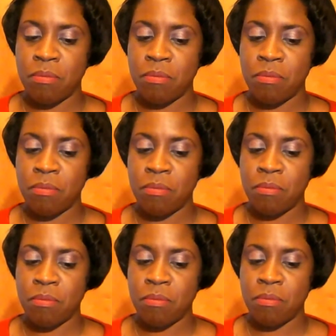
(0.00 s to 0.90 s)
I don't
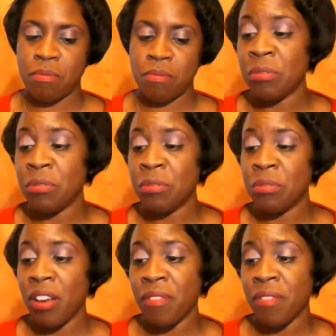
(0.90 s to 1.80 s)
care if you
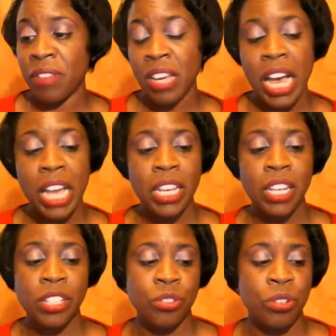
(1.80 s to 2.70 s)
started off in
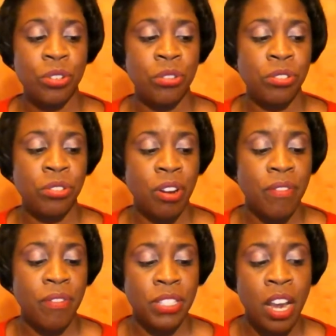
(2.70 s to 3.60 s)
college or you start
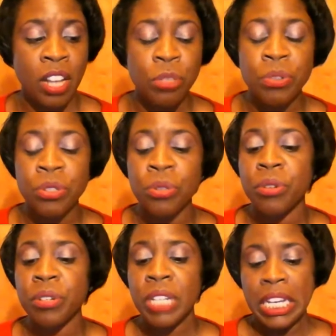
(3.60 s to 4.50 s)
off as an
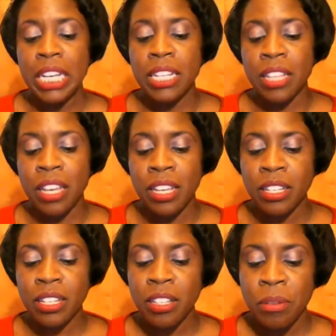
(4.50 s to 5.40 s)
entrepreneur,
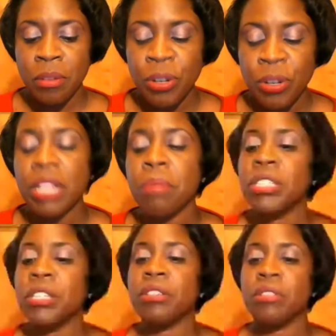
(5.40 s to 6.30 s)
the training
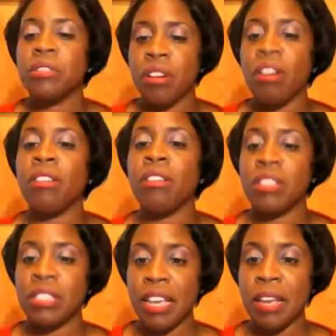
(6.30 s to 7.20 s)
materials are all
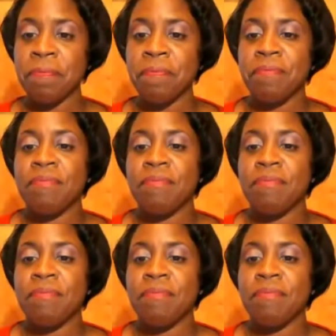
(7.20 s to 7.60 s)
the same.